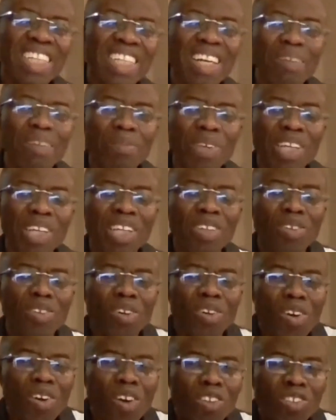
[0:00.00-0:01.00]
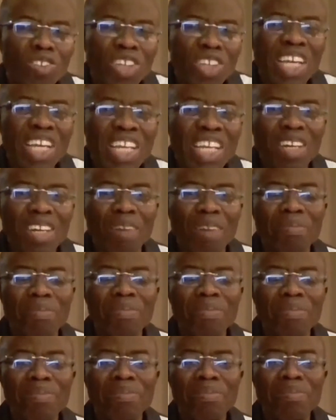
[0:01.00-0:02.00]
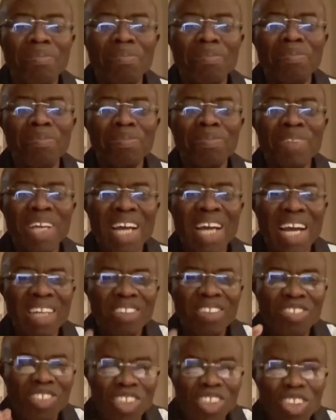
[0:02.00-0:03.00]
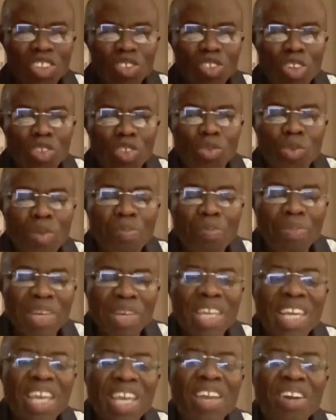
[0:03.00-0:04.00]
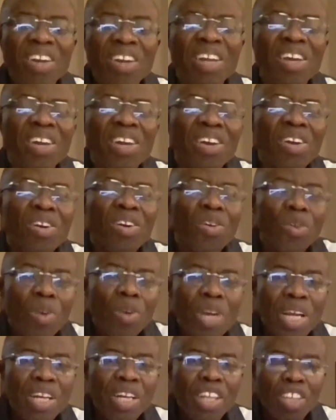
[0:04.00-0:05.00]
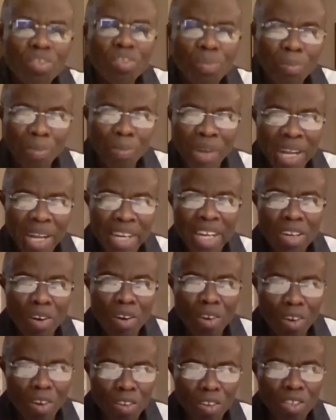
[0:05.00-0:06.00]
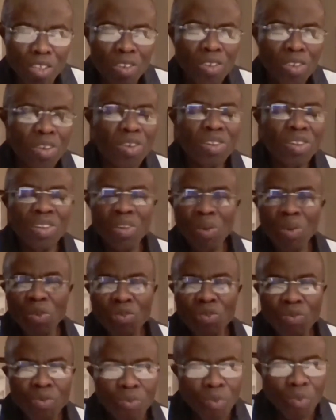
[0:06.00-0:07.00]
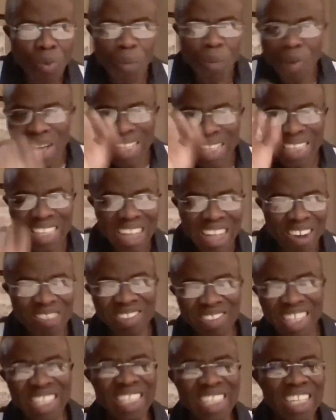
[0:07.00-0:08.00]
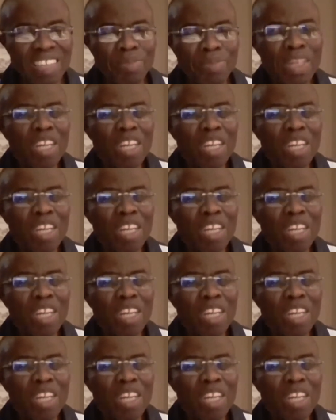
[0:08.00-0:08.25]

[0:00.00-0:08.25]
them into God's kingdom. And Jesus will begin ruling this planet Earth for one thousand years,